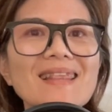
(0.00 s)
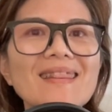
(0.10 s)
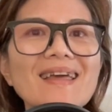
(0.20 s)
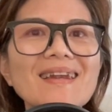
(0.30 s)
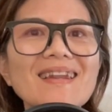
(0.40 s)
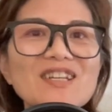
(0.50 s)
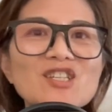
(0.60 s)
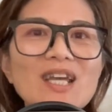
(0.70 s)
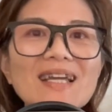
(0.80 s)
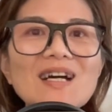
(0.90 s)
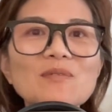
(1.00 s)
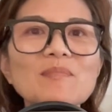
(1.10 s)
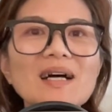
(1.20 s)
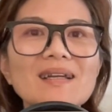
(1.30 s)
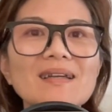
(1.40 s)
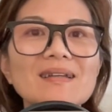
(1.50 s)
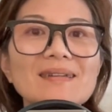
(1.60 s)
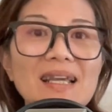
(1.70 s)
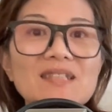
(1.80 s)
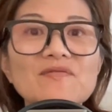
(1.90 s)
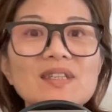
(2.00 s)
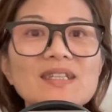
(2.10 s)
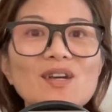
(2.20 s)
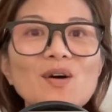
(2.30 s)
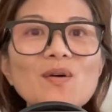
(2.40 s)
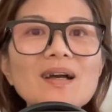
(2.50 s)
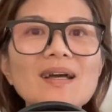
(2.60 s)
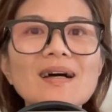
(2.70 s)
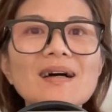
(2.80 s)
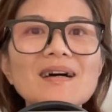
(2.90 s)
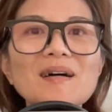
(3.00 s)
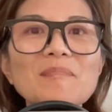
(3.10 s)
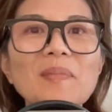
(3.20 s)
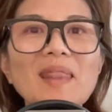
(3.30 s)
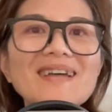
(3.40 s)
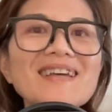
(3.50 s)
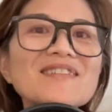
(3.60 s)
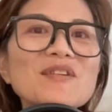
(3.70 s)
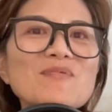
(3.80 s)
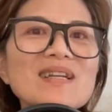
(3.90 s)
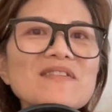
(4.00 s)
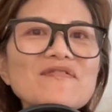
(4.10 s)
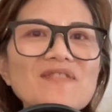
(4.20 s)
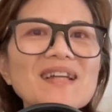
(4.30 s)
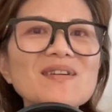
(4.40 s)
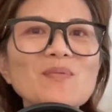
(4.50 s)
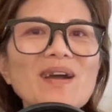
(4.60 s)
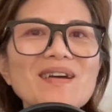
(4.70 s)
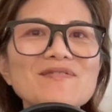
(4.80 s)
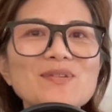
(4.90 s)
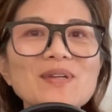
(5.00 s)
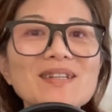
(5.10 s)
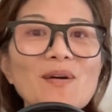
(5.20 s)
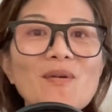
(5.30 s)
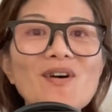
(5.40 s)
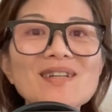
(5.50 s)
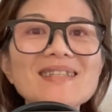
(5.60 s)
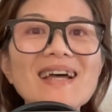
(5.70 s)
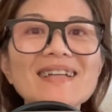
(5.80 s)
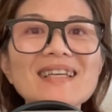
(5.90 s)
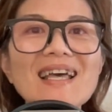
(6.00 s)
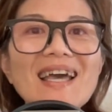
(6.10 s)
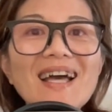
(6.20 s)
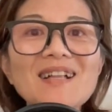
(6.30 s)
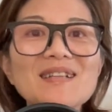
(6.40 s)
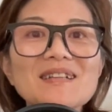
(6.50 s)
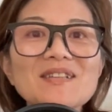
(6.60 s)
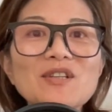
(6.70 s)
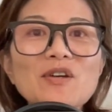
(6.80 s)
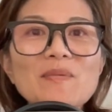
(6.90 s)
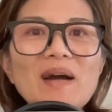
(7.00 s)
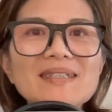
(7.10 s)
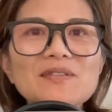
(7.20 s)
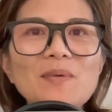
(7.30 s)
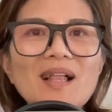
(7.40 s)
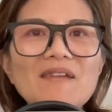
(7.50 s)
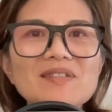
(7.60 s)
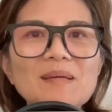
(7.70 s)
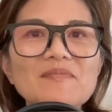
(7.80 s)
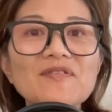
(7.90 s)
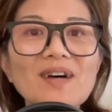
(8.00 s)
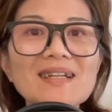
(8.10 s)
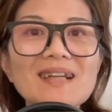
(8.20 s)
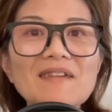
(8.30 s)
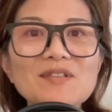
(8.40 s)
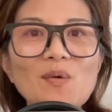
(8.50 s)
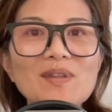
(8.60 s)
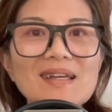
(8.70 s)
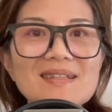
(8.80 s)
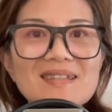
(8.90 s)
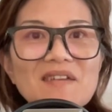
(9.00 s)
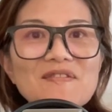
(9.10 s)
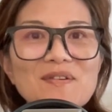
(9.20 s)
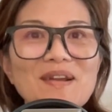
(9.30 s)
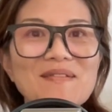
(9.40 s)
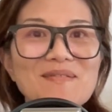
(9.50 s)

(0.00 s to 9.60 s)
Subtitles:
then check out my next video. It's a really fun way of doing no contact. Hell, you might as well have some fun after all that suffering,